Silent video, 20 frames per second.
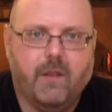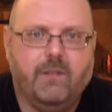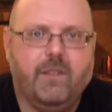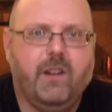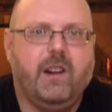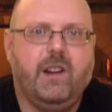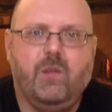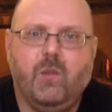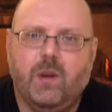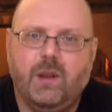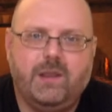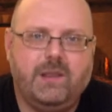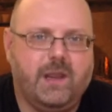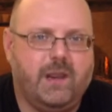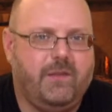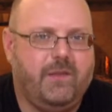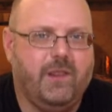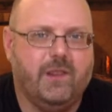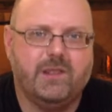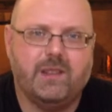very
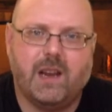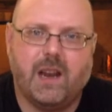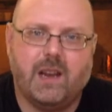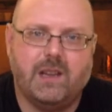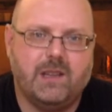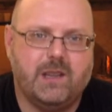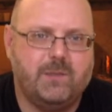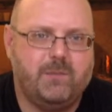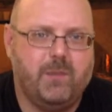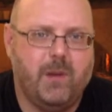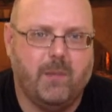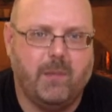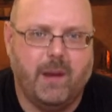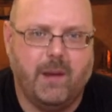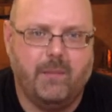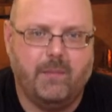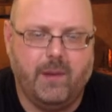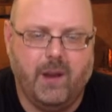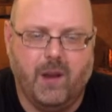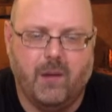woodsy. Feels like I just put
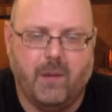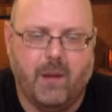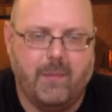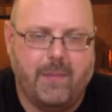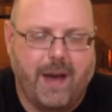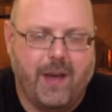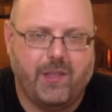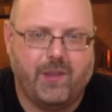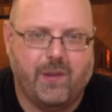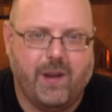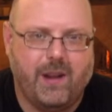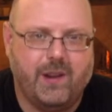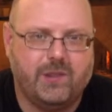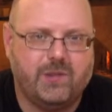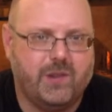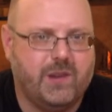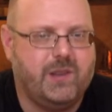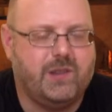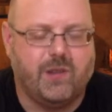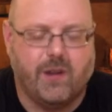my you know my mouth around a
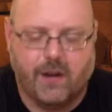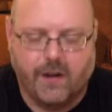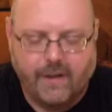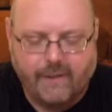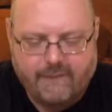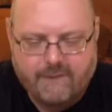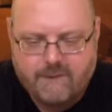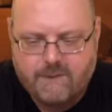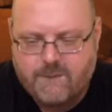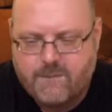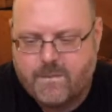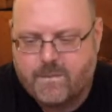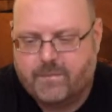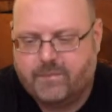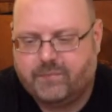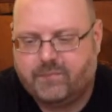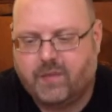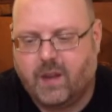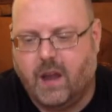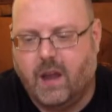tree trunk.
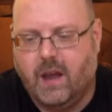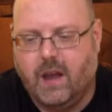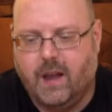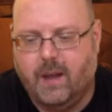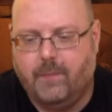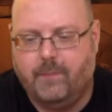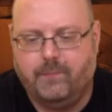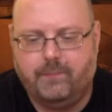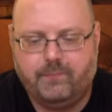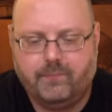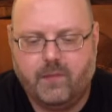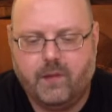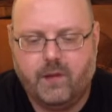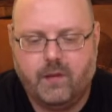Um,